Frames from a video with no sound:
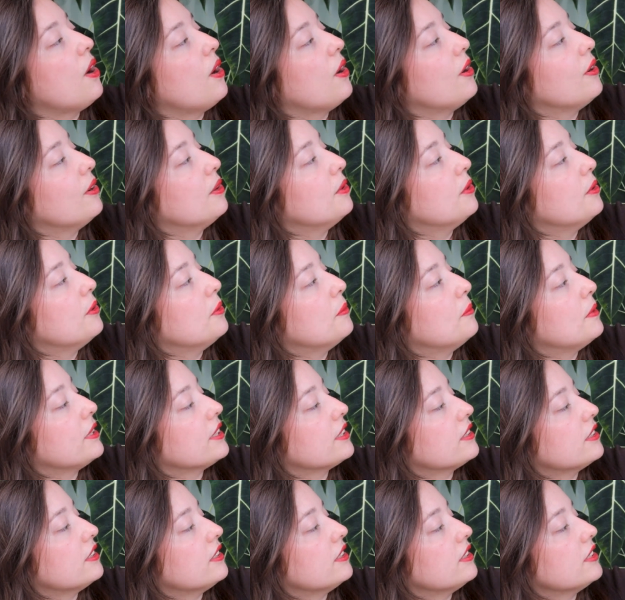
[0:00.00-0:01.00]
Oh my
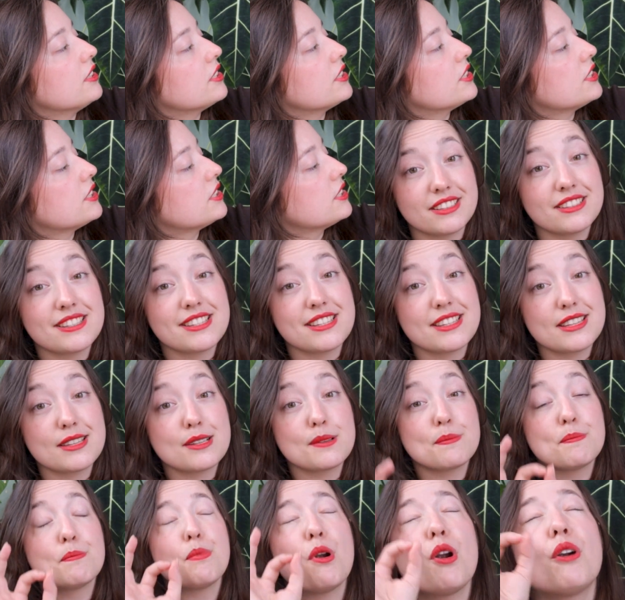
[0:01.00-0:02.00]
gosh. This
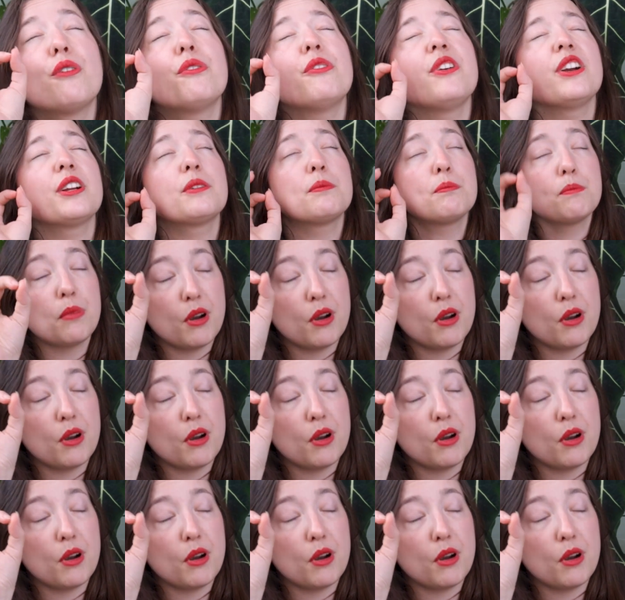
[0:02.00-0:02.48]
is perfect.